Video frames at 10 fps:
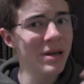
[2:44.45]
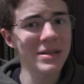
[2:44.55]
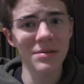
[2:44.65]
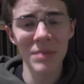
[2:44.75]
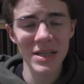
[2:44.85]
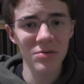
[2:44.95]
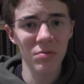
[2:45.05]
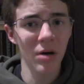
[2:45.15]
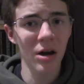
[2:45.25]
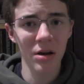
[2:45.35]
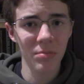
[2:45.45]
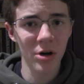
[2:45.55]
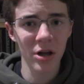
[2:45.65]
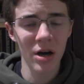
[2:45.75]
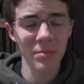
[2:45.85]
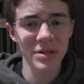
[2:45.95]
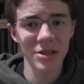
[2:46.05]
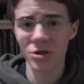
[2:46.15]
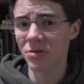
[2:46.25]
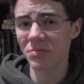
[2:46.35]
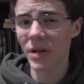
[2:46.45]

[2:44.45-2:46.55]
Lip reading: It messes with party composition.